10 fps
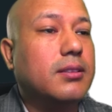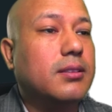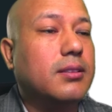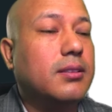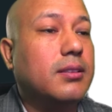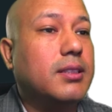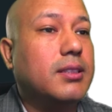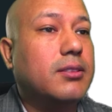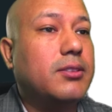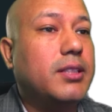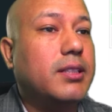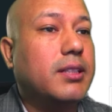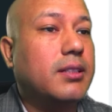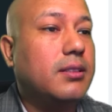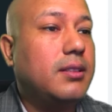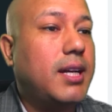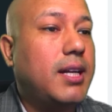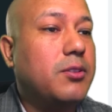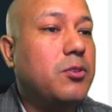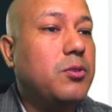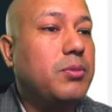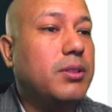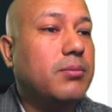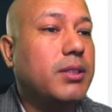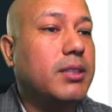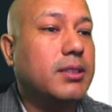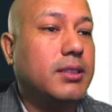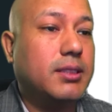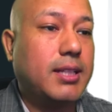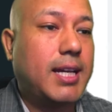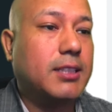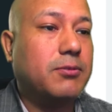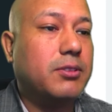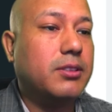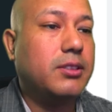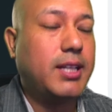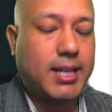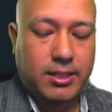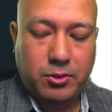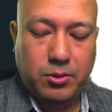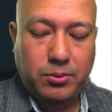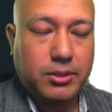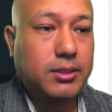Let's create another ad group because it's asked for 3 ad groups.